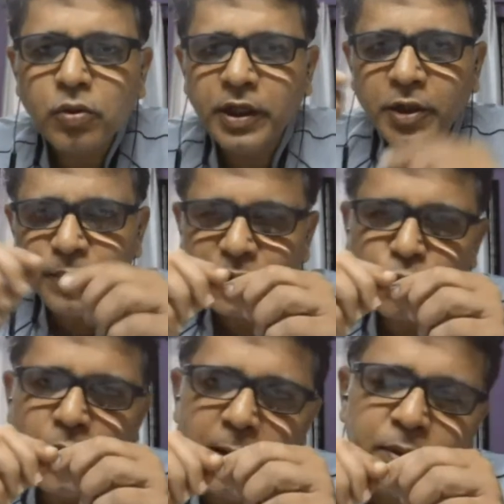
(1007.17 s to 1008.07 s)
So it may
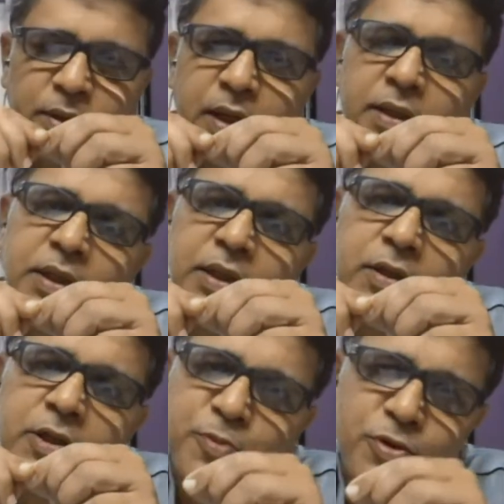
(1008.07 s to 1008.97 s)
so happen that
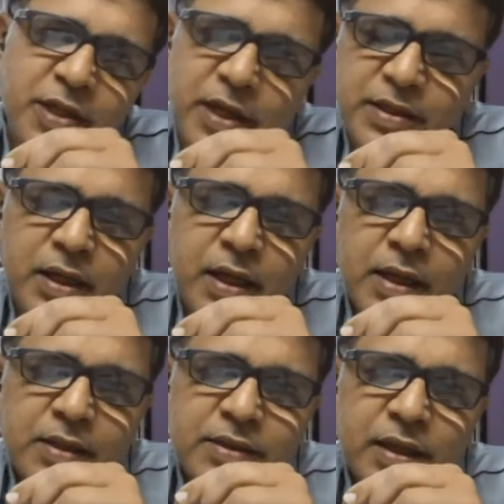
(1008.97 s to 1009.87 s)
in this process,
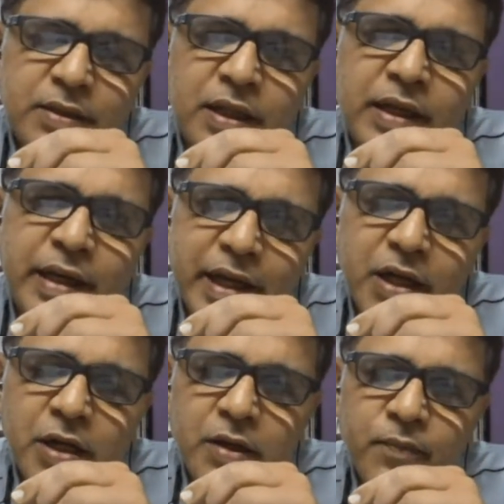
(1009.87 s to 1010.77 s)
so the
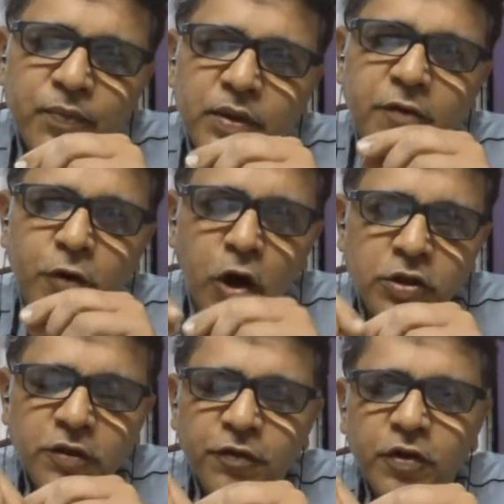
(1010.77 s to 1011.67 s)
link, the
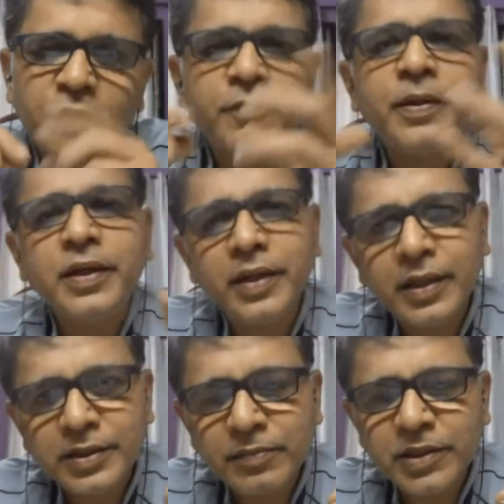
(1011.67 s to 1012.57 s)
philosophy of a
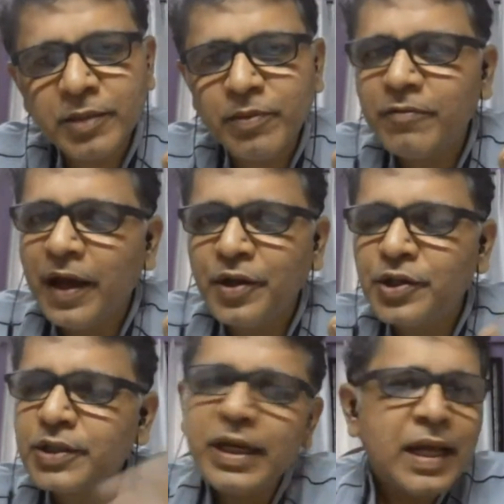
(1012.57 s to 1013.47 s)
particular subject may
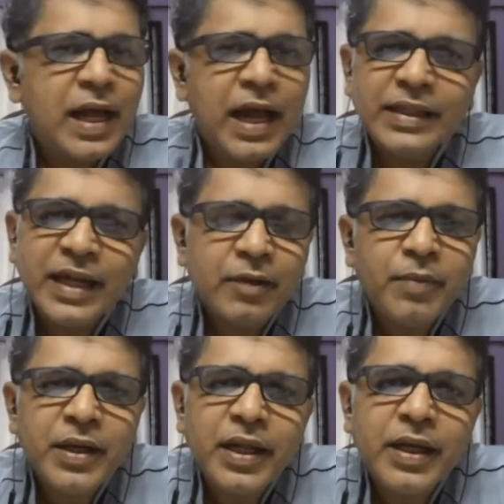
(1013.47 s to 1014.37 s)
vanish, and
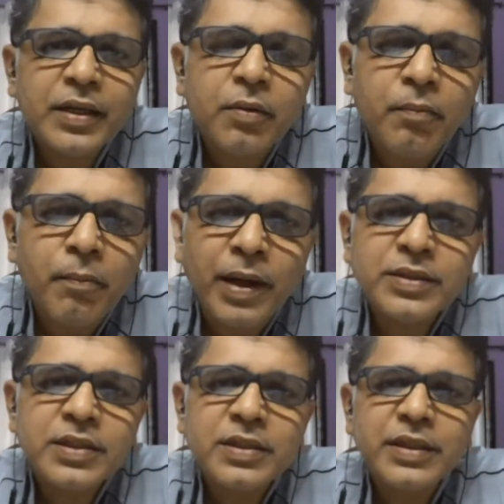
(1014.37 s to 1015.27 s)
that may take
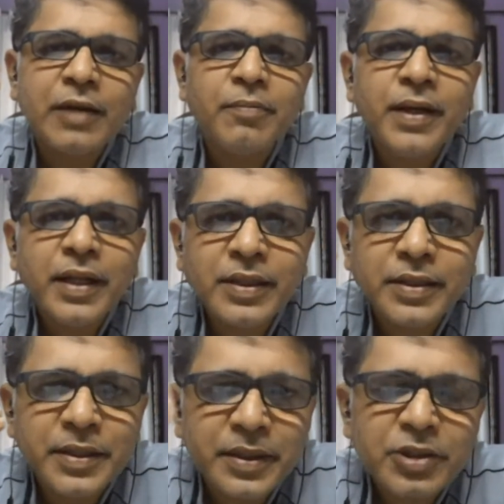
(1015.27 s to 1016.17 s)
months, that may
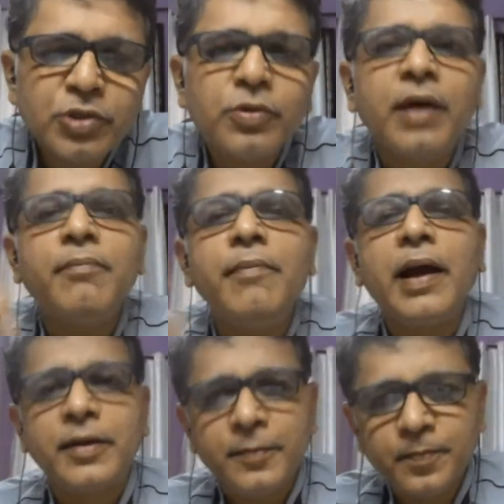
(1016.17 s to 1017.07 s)
take years to come
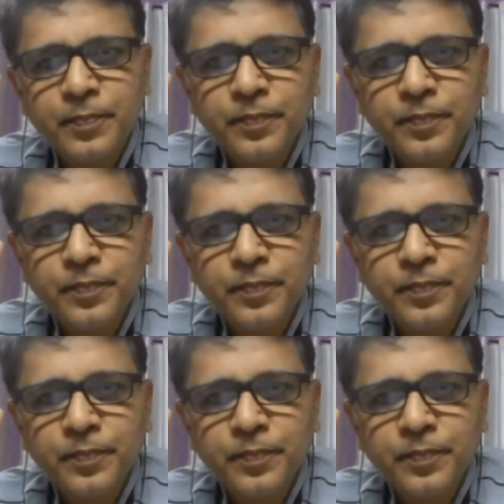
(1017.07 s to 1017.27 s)
back.